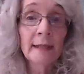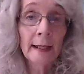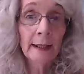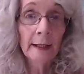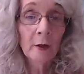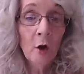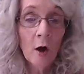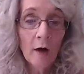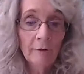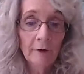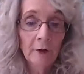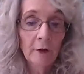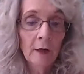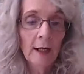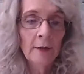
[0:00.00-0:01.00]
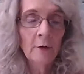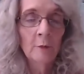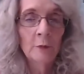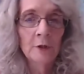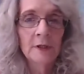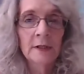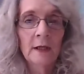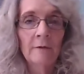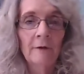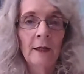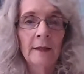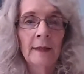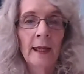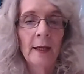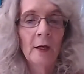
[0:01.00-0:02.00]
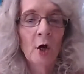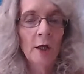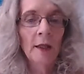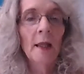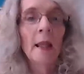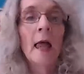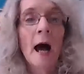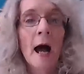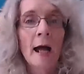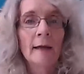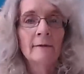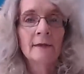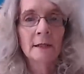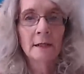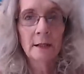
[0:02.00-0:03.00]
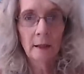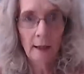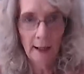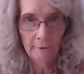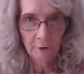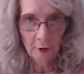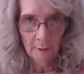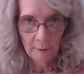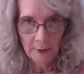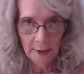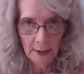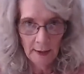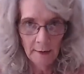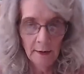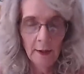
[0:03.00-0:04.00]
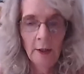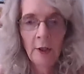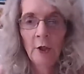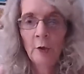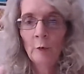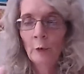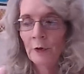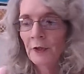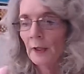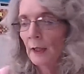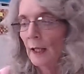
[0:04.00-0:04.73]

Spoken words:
I get off here. I don't put stuff like that on lives until after I'm done with the